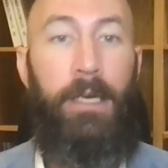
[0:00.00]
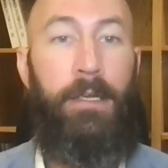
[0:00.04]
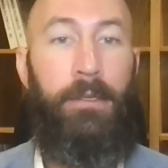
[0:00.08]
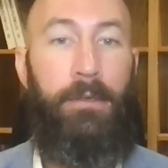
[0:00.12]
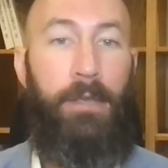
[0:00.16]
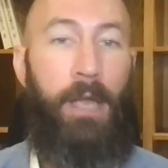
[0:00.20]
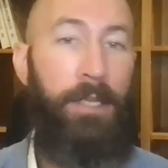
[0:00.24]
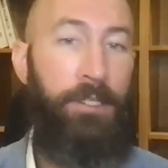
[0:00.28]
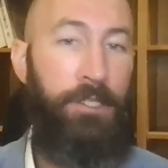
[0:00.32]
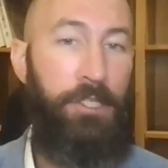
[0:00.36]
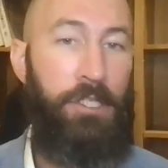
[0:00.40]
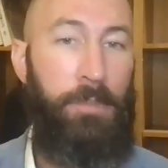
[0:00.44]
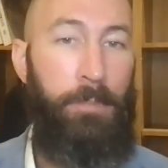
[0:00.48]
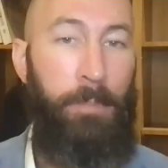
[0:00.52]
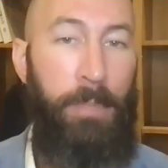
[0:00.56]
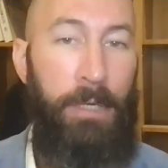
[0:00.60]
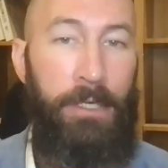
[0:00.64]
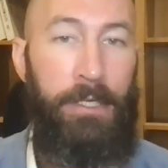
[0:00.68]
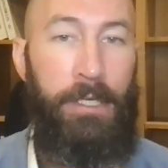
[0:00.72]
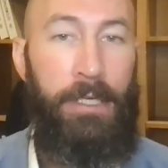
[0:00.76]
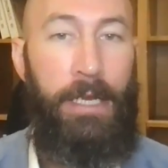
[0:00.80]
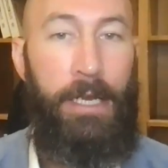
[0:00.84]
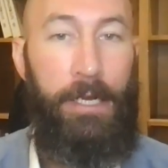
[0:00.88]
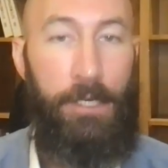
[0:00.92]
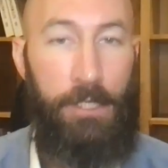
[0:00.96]
not just
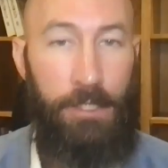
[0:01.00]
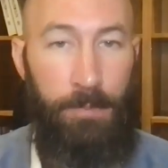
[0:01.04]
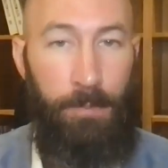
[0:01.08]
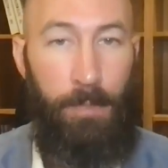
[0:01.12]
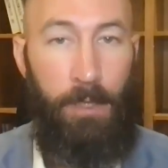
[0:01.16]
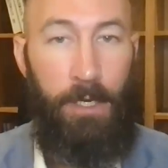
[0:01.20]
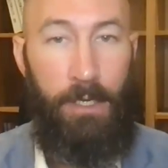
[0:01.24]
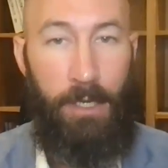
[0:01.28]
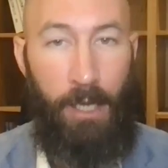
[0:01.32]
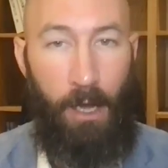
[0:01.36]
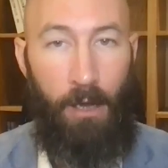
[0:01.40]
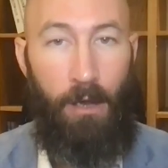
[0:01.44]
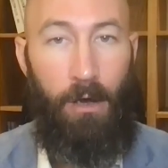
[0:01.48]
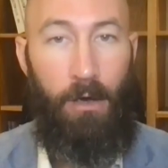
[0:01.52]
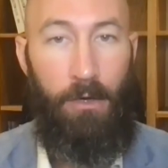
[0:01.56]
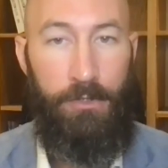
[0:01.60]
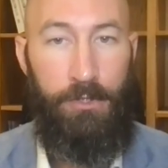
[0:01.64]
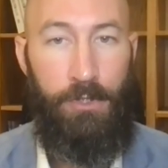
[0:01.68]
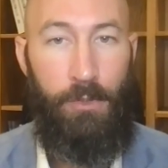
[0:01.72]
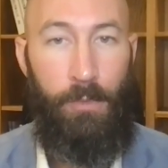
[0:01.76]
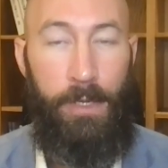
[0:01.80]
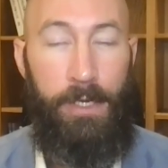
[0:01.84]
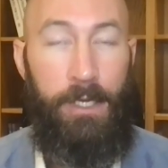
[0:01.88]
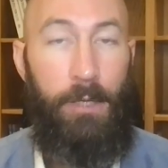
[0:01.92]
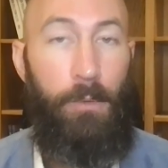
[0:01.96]
billionaires, but
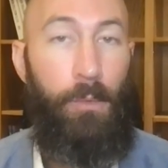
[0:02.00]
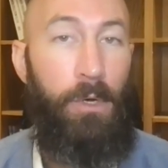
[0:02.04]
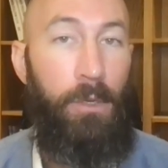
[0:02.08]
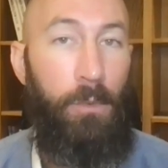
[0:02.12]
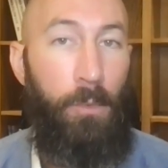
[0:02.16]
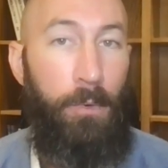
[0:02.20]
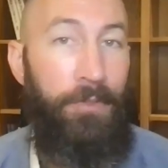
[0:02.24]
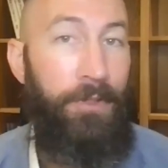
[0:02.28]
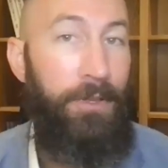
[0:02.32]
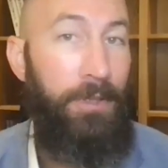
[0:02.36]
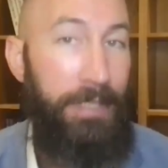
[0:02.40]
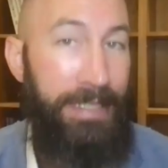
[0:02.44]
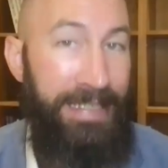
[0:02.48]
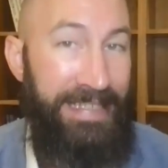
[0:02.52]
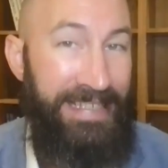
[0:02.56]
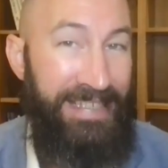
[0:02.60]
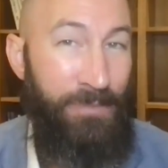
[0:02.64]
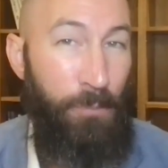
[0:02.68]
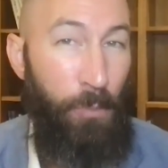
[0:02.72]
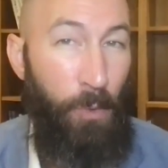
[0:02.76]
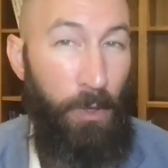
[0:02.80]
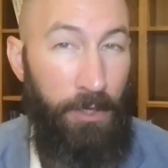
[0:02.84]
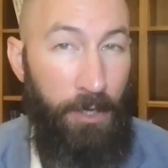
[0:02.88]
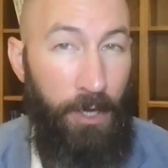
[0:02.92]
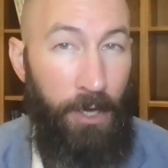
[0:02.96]
also anyone with at
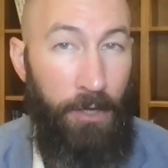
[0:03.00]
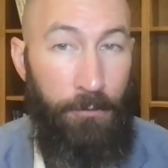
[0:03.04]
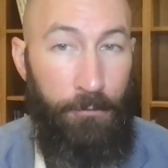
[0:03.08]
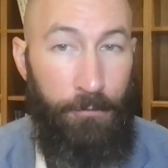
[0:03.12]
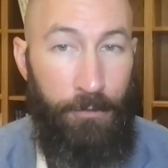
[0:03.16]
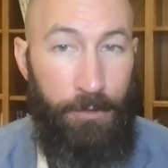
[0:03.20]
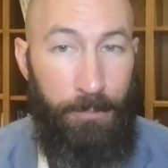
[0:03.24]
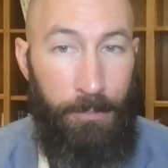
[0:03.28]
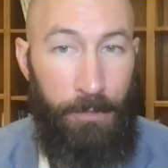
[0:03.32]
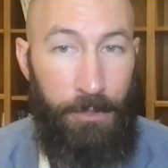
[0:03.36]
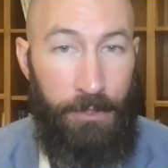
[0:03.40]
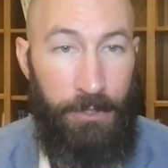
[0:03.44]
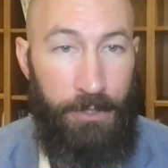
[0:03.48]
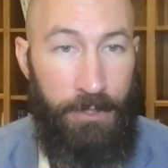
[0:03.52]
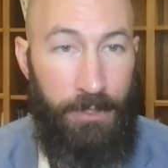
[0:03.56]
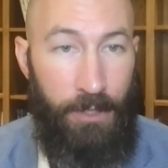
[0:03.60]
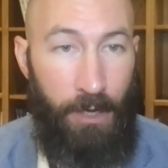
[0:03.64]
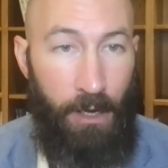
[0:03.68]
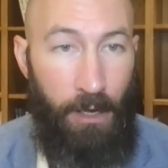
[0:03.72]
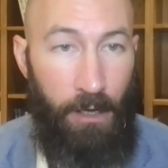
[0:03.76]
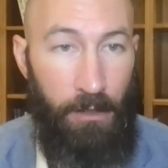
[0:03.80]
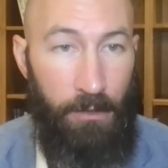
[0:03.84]
least $100 million.